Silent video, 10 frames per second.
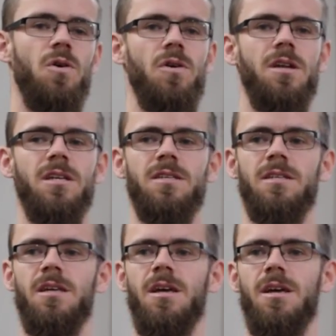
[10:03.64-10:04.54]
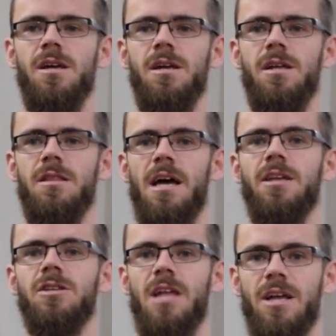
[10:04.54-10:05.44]
holiness,
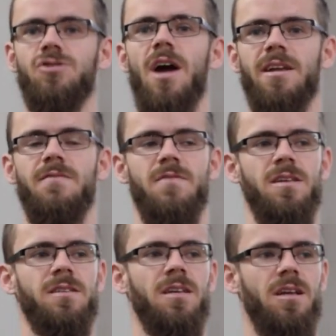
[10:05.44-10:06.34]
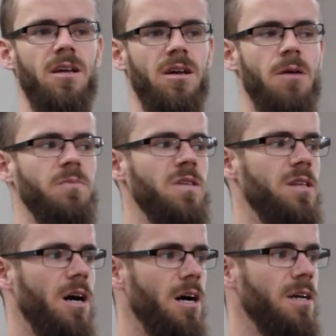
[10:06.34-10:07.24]
that, that attractiveness comes
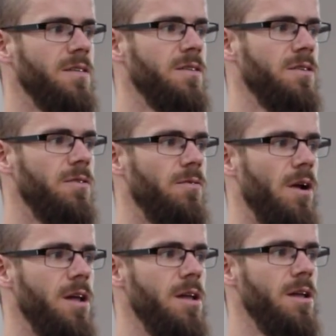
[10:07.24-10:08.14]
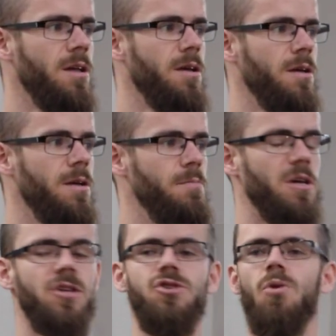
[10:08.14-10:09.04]
into us right?
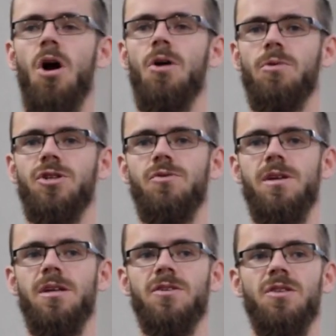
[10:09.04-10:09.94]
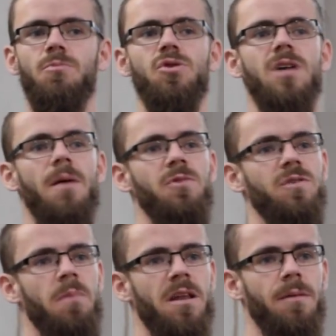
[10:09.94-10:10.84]
Because you are what you eat. So the more time you're
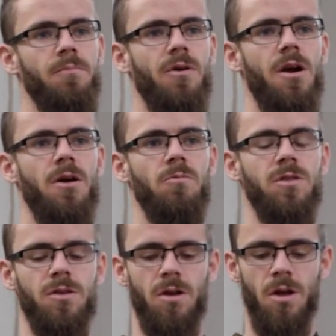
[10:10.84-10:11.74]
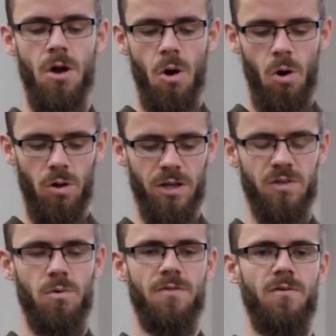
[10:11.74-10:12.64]
spending in prayer with the
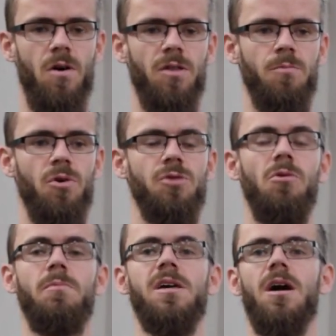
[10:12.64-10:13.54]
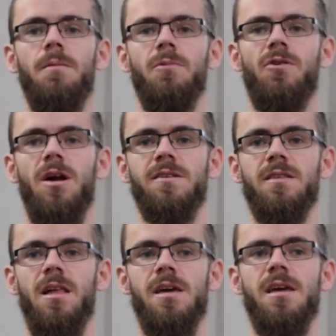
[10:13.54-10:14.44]
holiest one of all, the more you will become
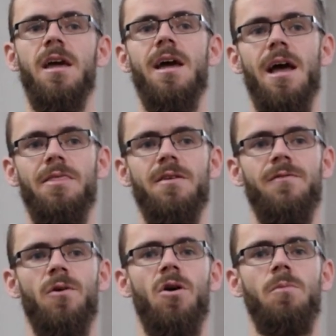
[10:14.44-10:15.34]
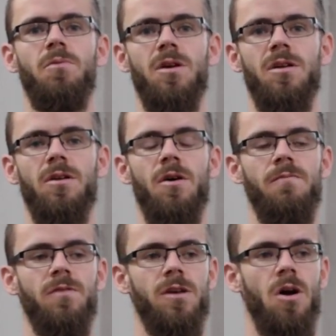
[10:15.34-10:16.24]
Christ-like, and therefore, hopefully,
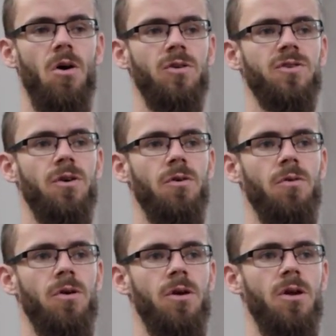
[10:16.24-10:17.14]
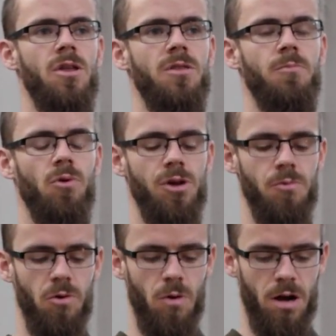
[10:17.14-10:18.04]
hopefully also, the more you
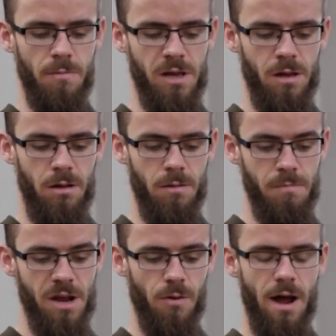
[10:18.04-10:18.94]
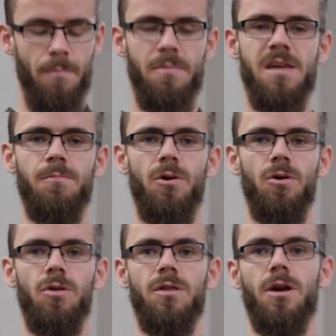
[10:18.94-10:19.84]
will want to be, be around
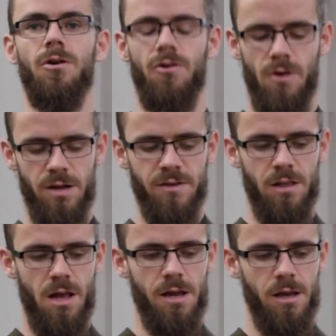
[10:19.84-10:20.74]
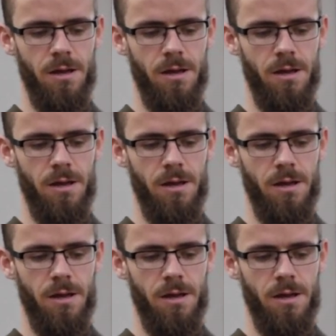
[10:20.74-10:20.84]
people that are Christ-like.